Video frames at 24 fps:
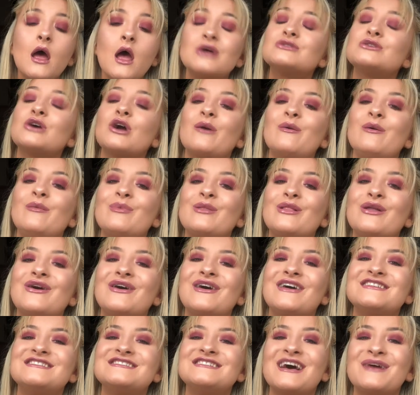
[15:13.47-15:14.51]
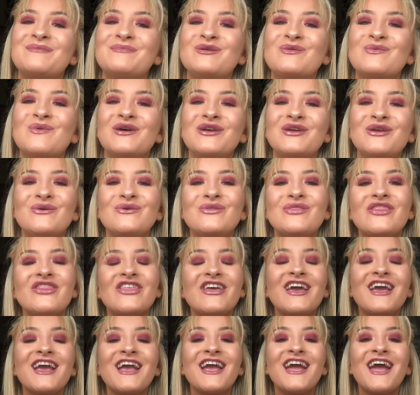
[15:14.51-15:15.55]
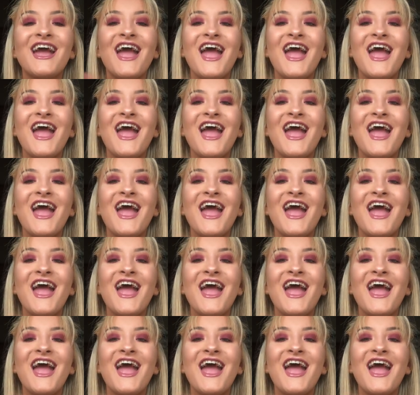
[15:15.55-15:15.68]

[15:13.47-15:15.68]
Also comment below and tell me what you think.